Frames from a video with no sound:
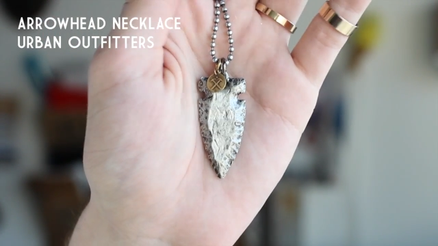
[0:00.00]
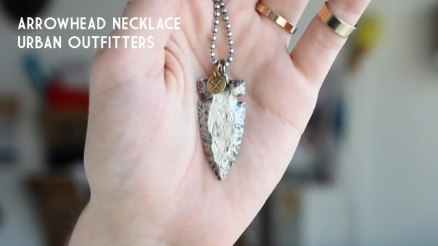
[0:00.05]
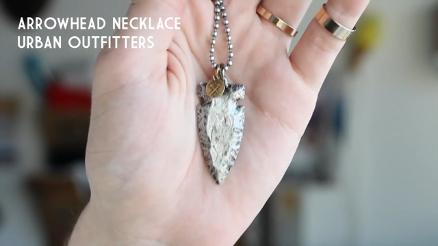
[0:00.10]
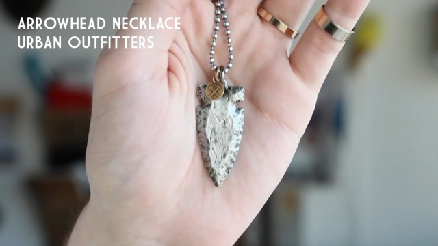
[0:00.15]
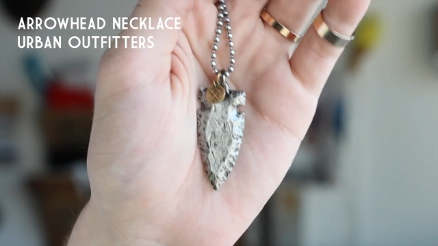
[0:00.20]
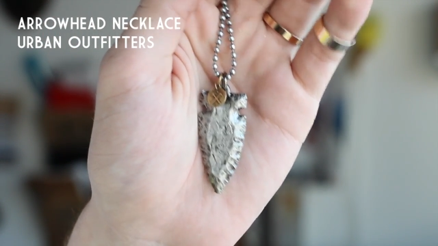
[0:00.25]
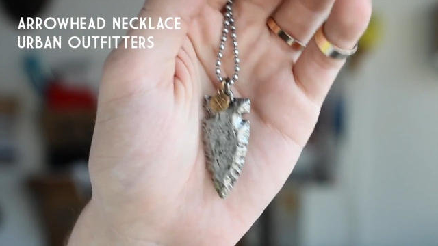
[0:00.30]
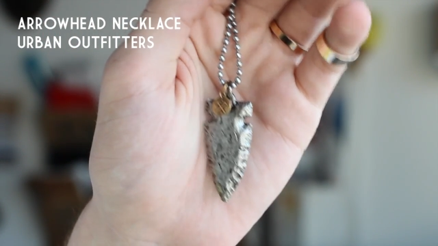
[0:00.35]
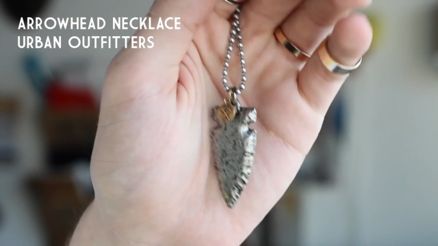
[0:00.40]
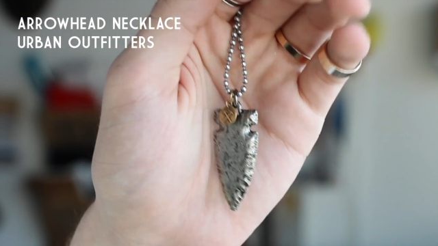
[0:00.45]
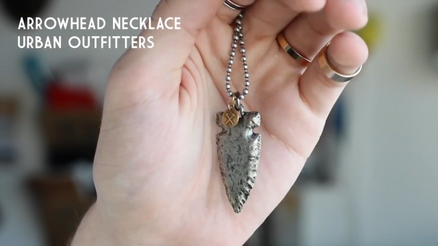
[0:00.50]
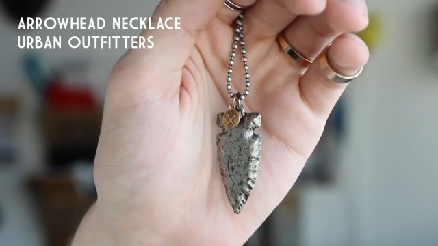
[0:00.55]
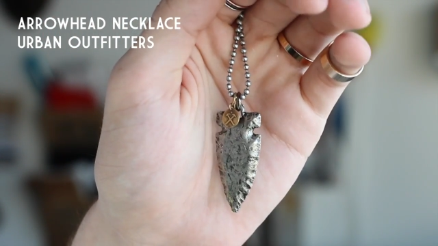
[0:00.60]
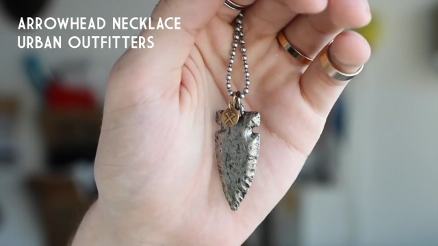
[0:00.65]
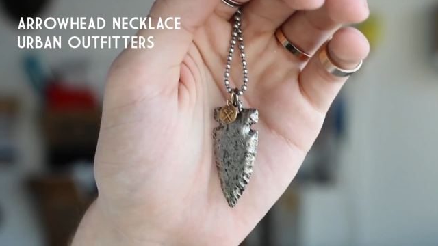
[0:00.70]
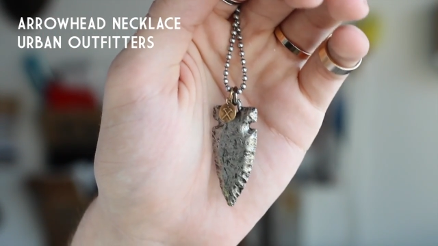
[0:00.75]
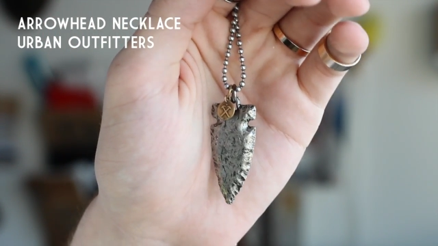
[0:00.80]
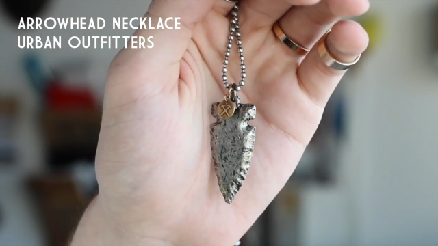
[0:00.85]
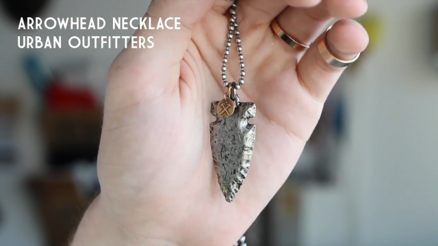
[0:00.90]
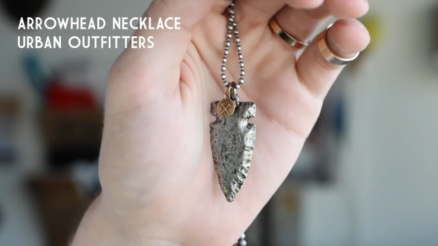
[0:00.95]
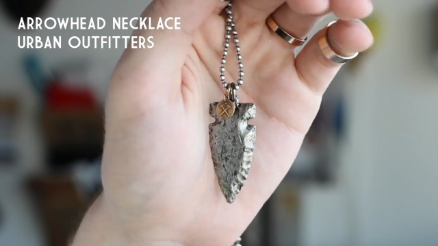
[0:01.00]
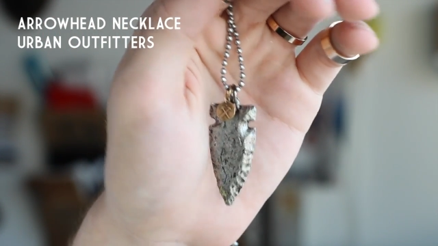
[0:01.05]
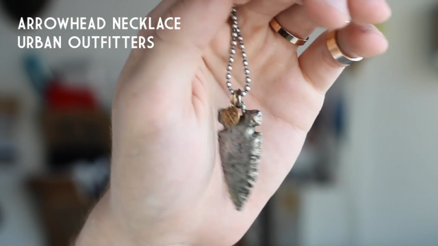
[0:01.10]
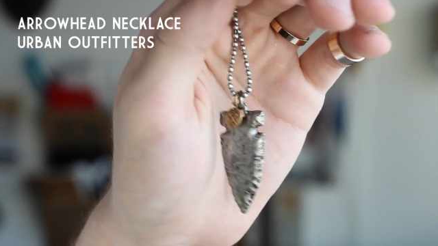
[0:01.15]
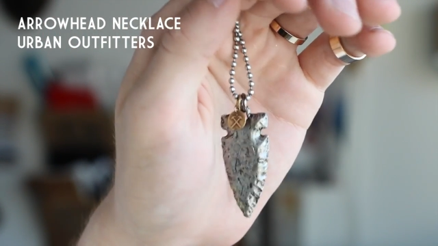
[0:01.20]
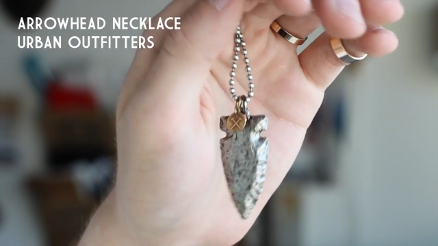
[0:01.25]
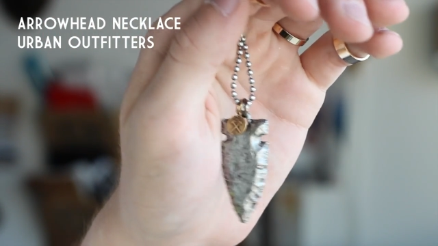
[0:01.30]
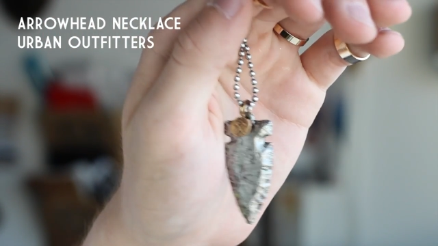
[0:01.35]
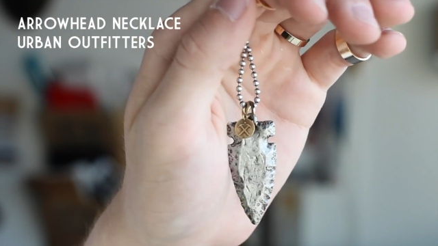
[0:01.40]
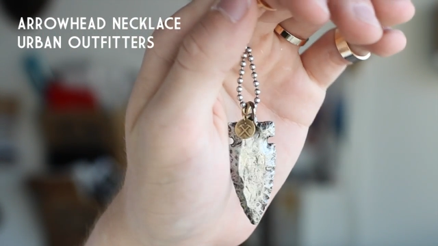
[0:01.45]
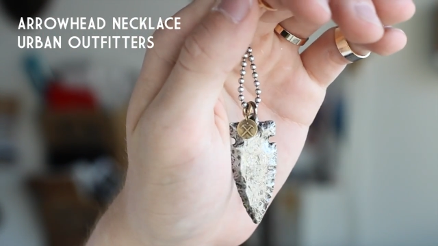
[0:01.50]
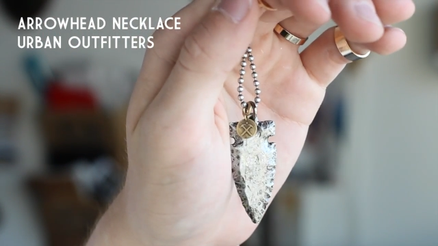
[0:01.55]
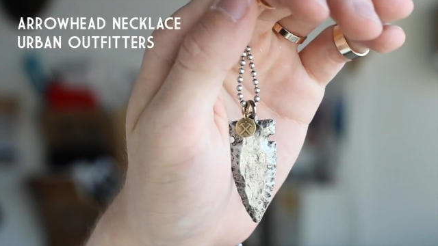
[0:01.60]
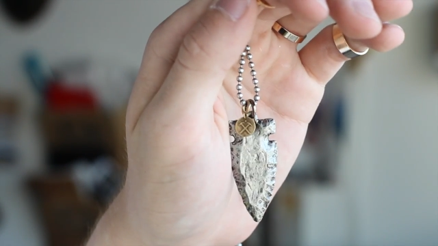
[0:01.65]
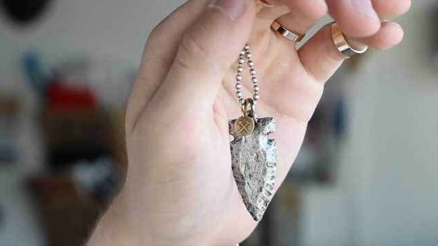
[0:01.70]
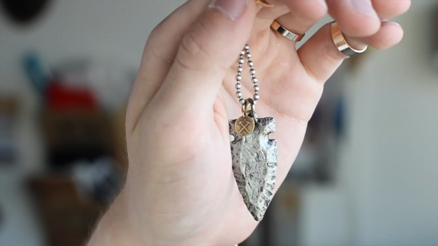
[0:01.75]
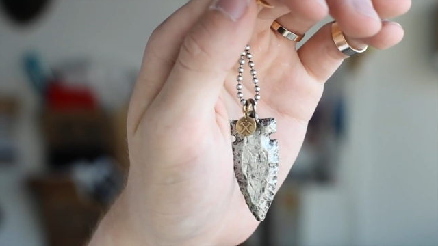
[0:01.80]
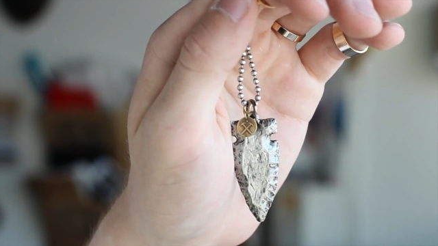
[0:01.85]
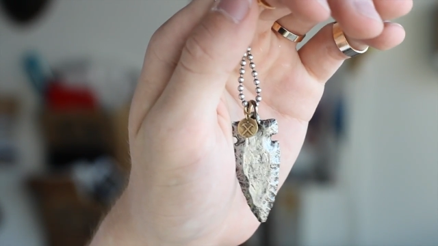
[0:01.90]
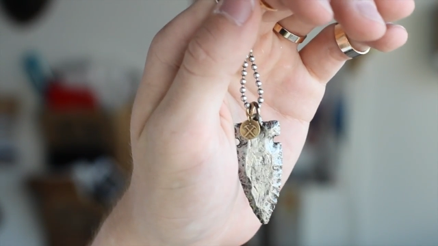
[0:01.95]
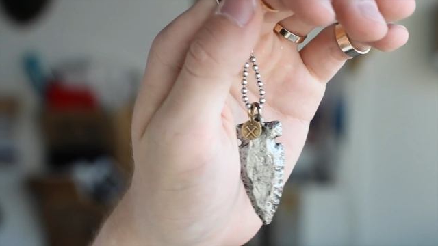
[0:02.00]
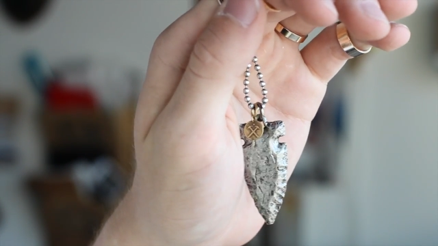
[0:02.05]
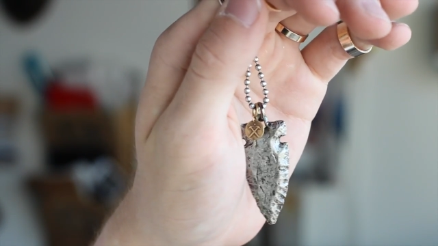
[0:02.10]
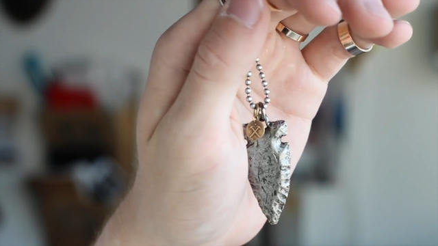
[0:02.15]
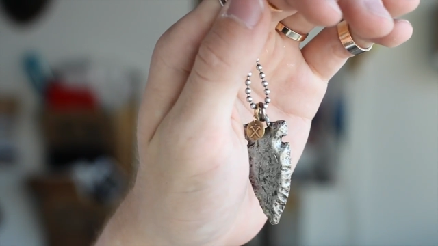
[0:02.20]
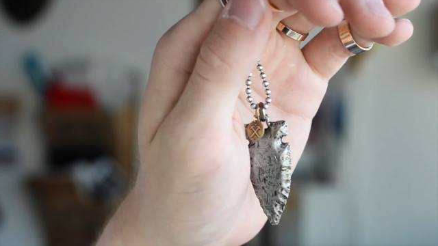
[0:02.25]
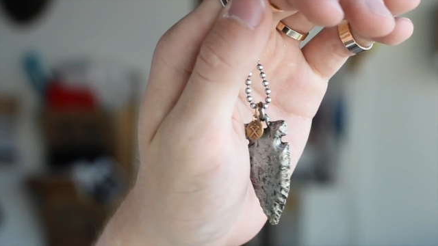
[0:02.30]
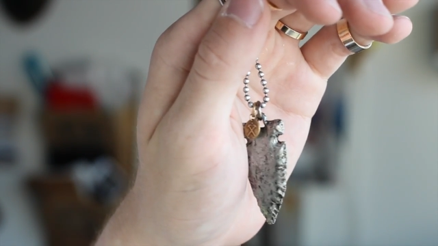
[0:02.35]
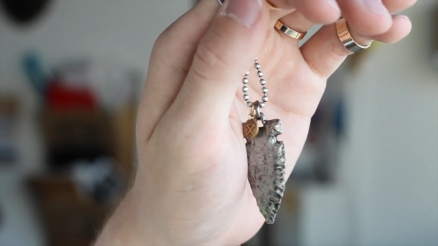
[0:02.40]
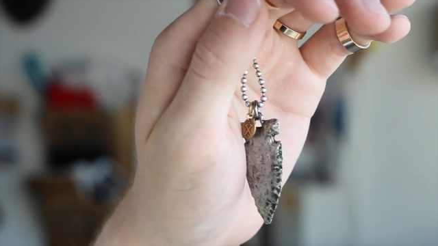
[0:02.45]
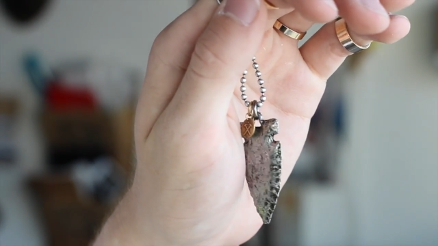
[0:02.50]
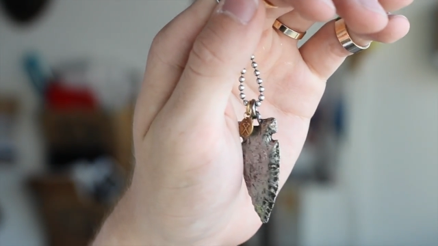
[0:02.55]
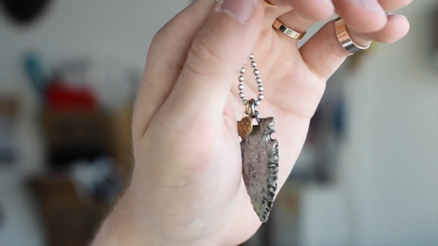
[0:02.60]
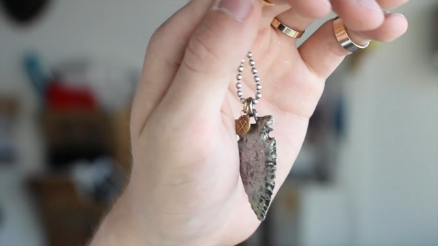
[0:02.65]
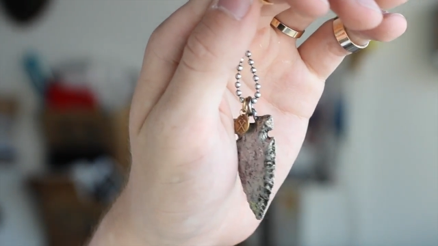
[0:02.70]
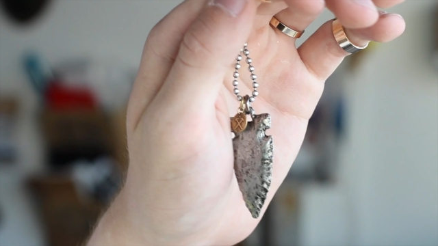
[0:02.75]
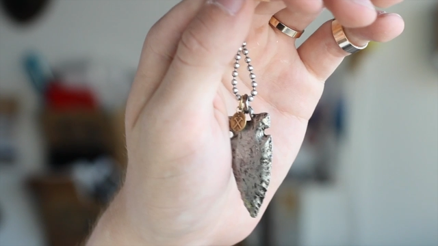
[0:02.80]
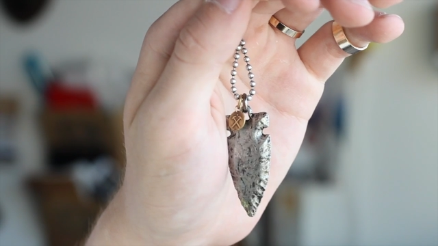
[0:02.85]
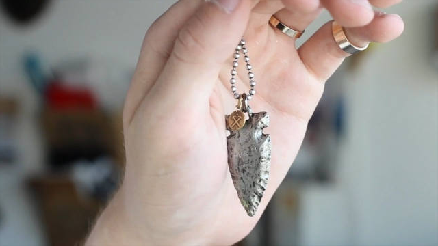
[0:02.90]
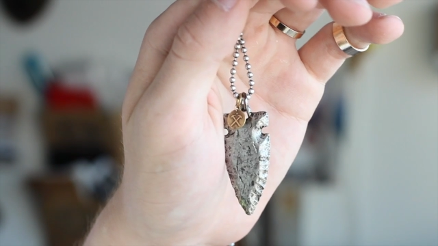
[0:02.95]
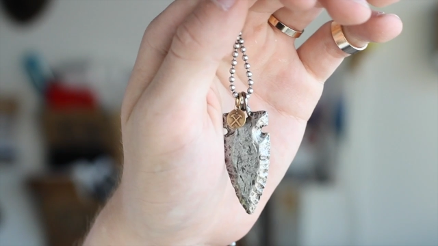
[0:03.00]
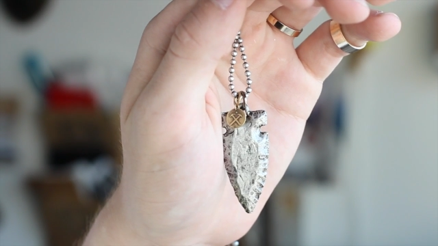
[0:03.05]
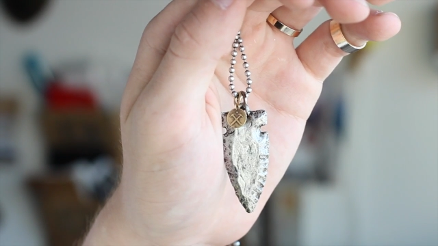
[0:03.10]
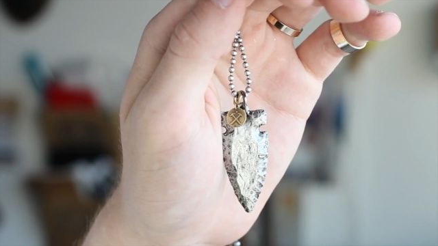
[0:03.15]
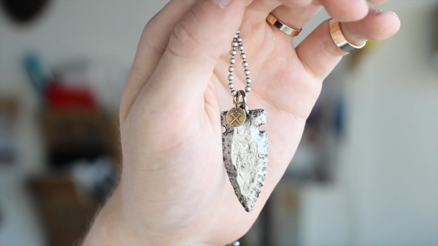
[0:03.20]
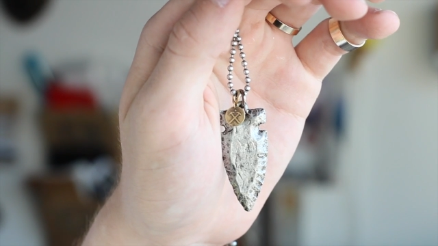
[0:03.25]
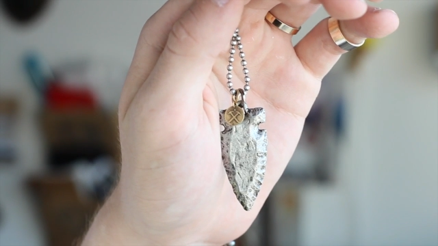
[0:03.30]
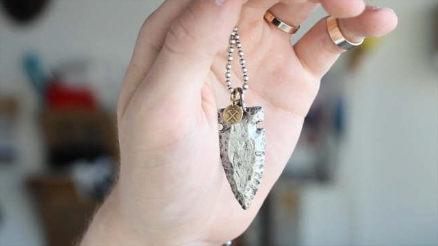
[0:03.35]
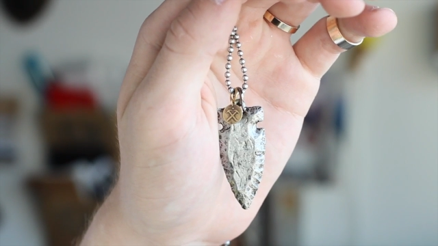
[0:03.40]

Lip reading: No face is visible, so there are no lips to read.